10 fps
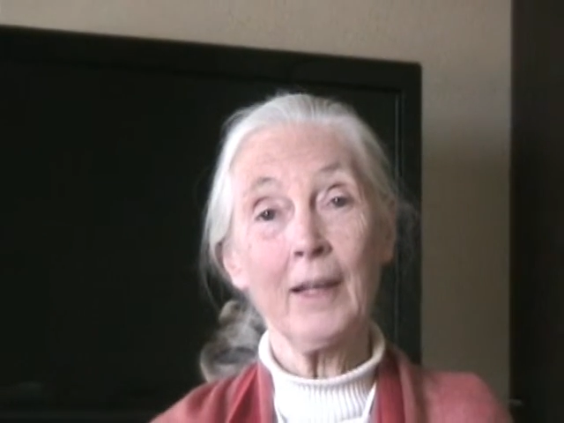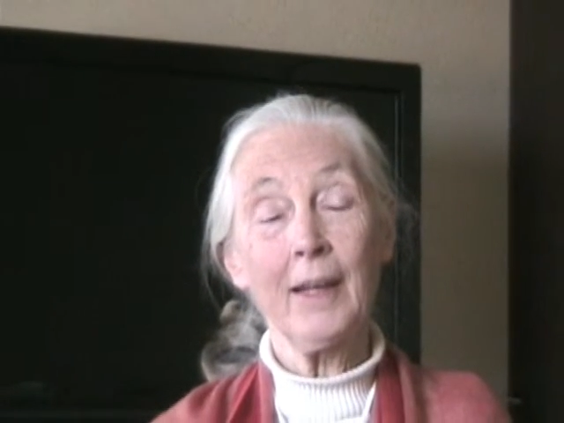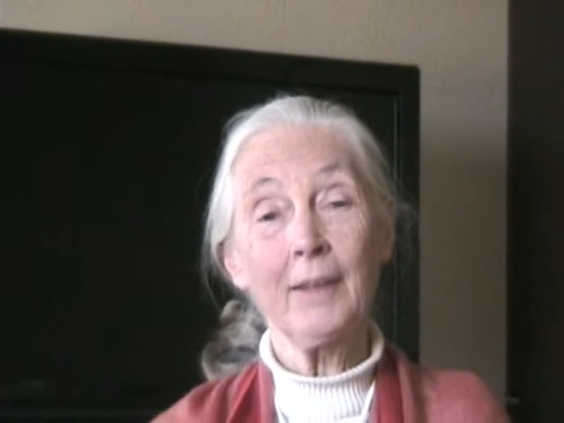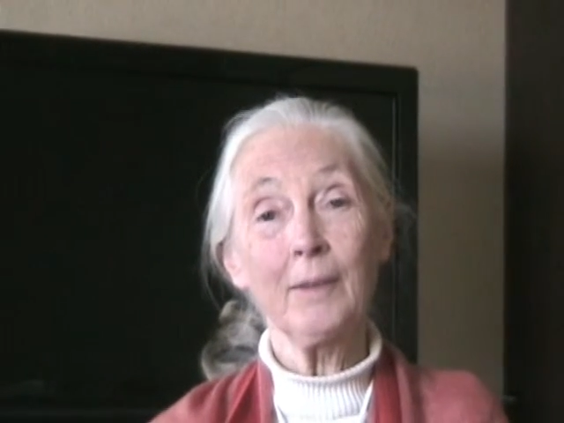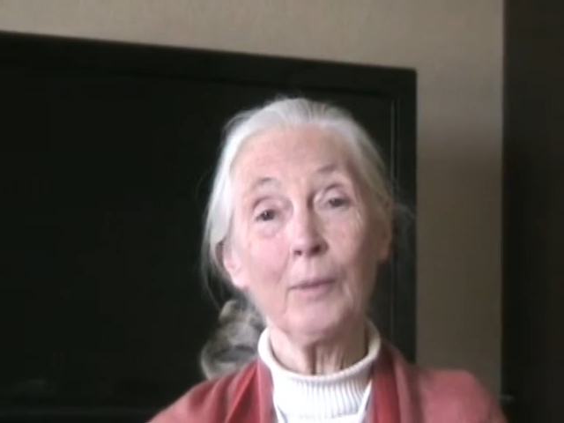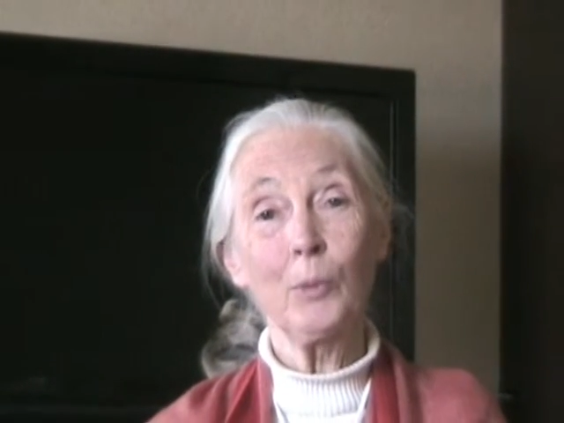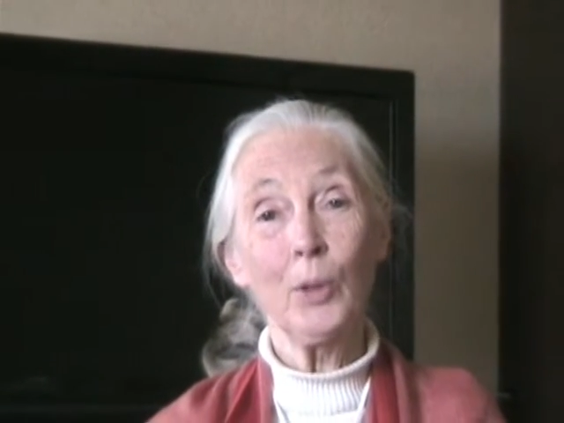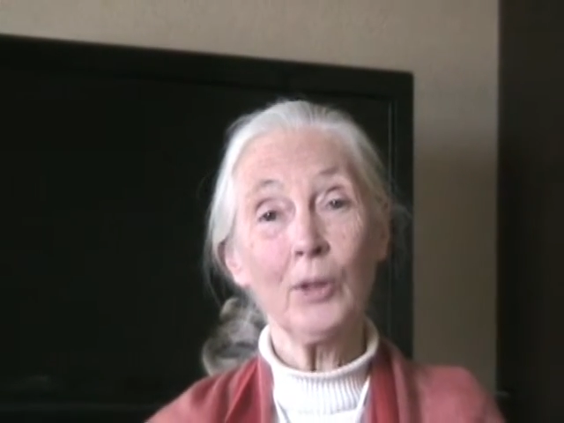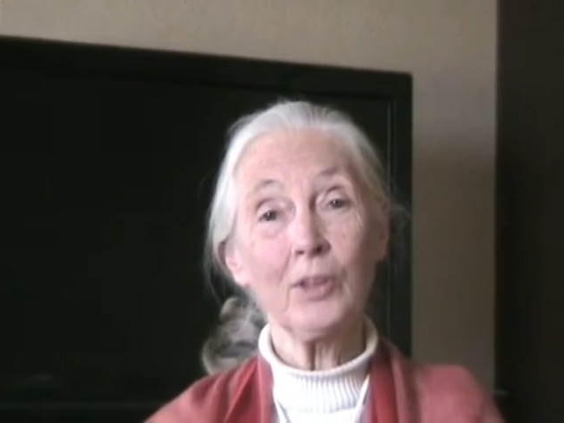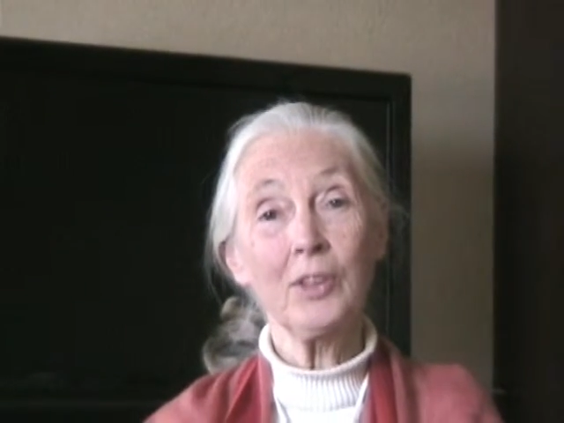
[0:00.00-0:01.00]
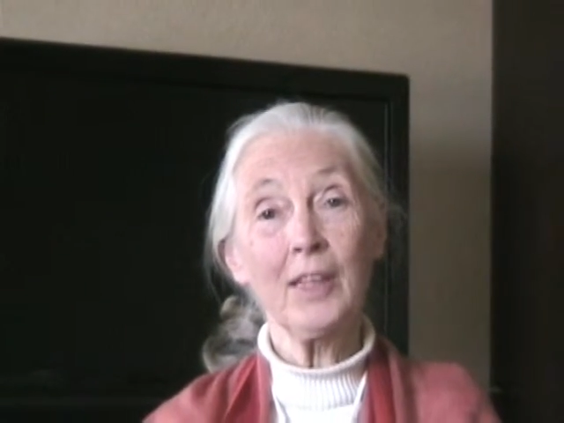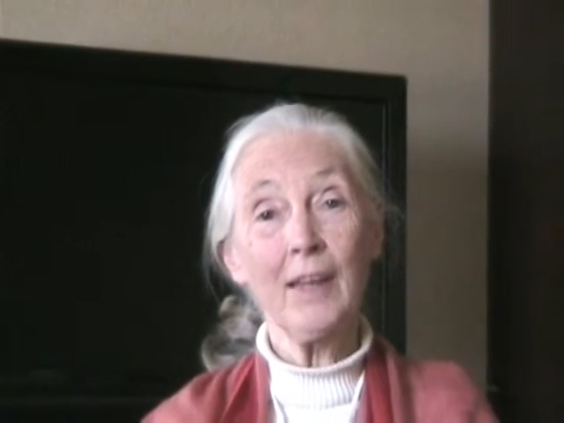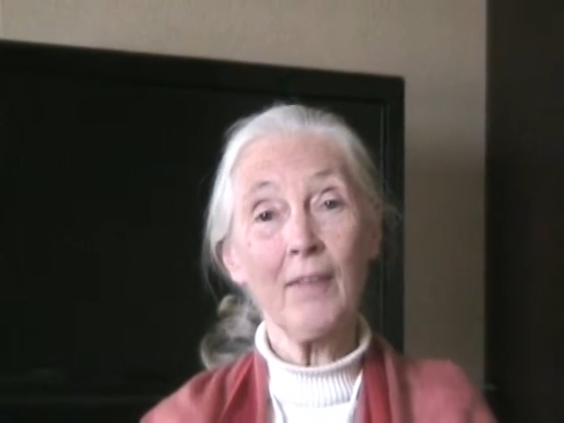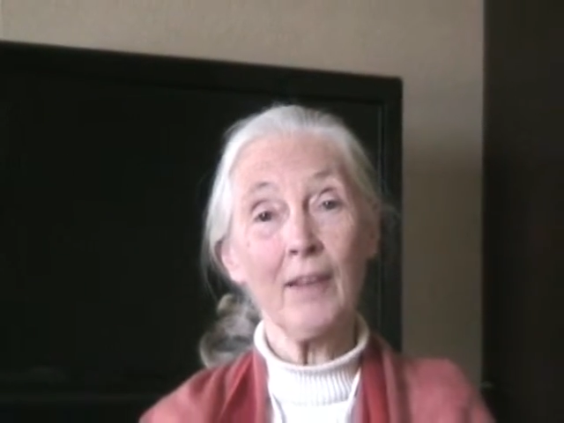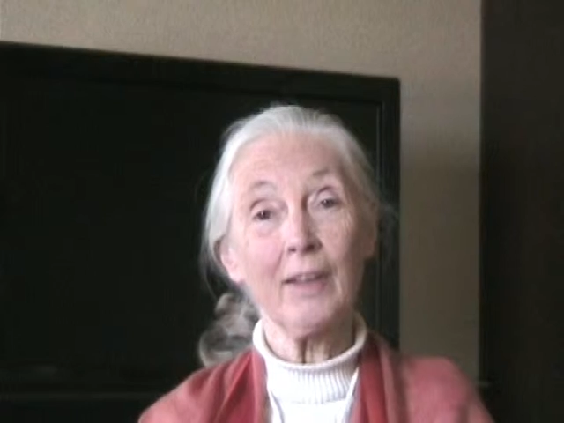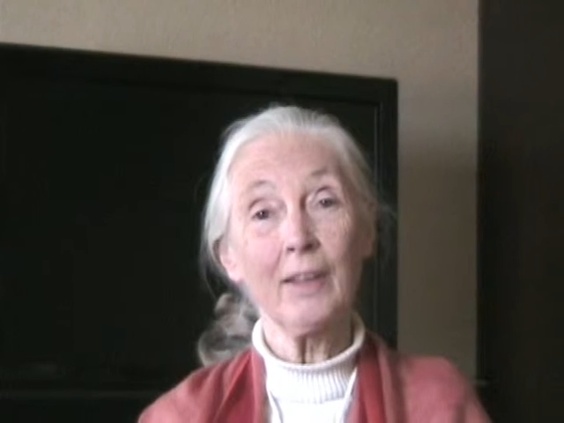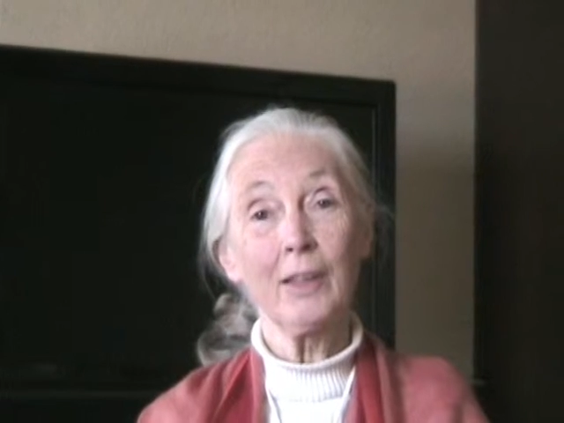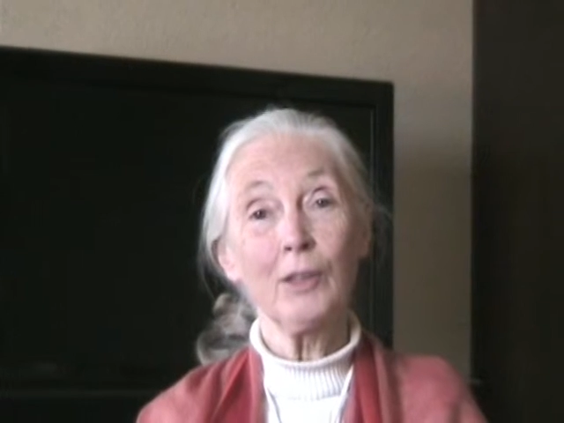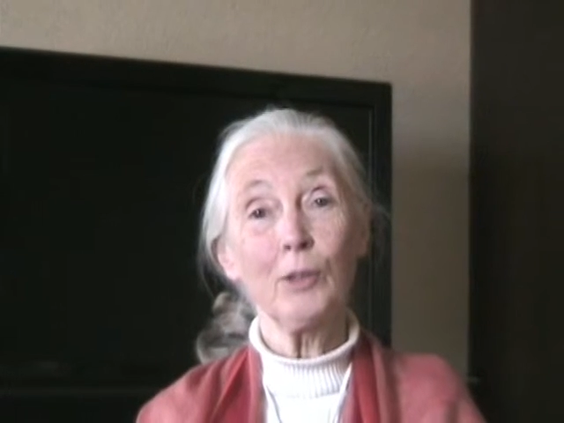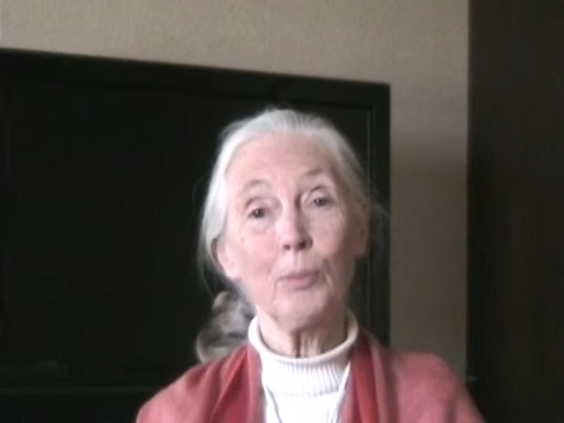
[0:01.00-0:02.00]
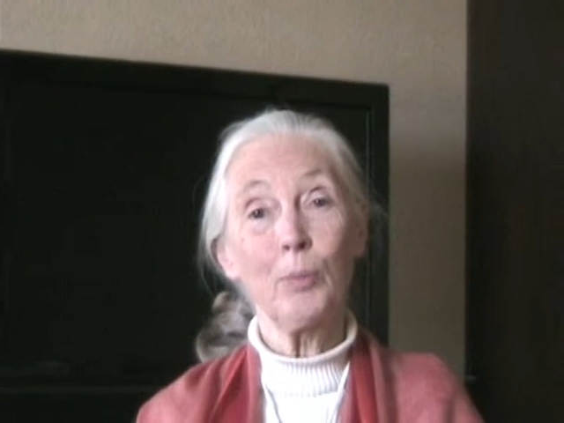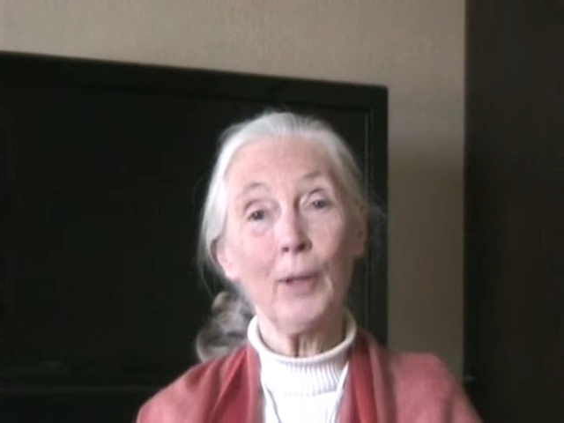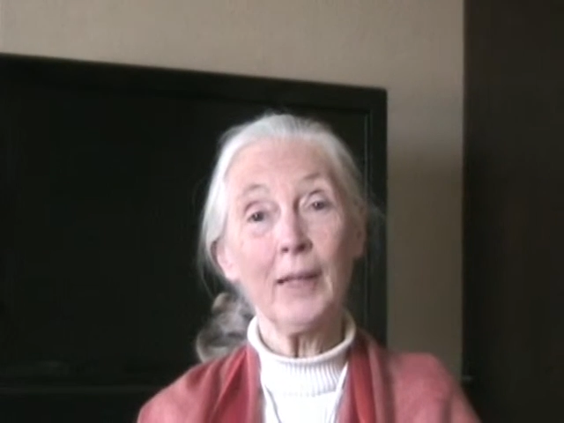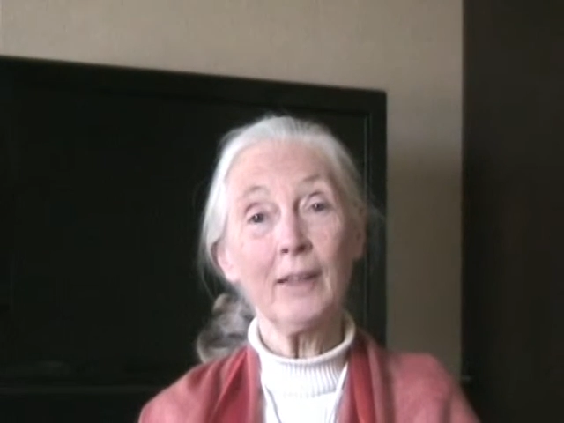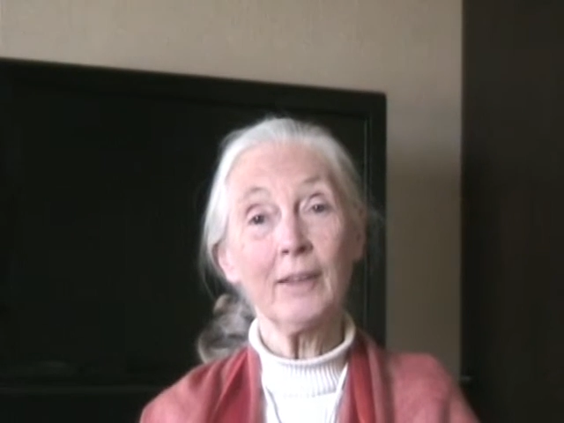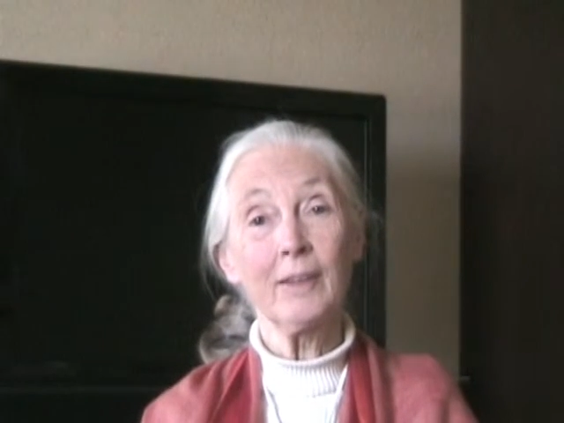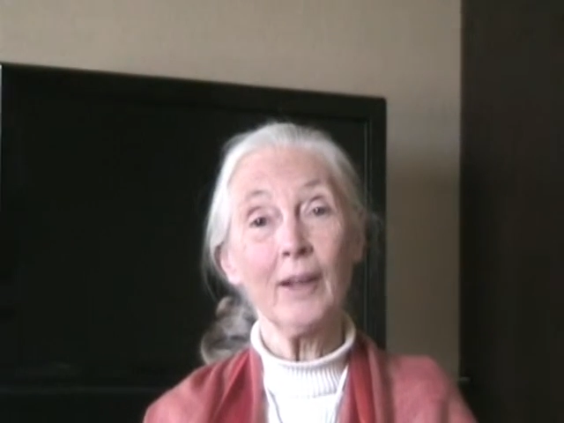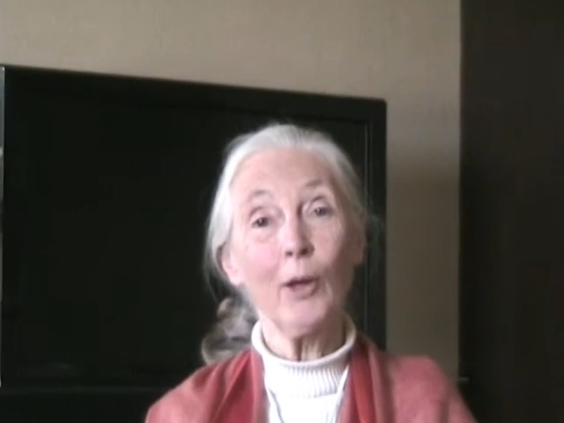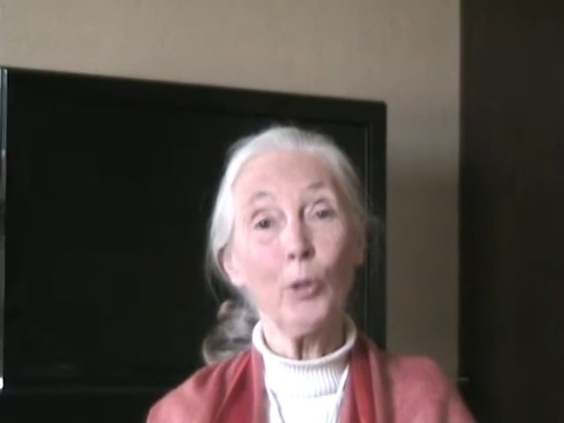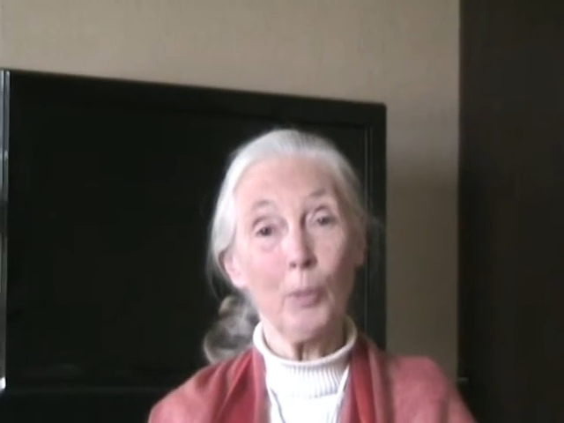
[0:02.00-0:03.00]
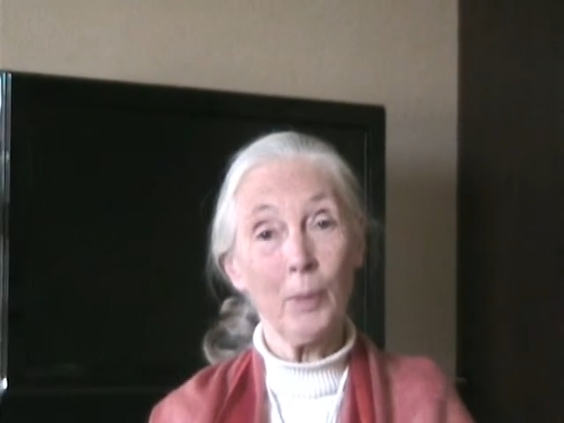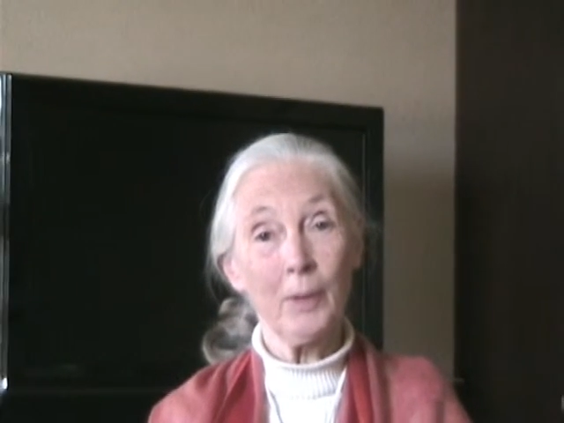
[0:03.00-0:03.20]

can work together to bring hope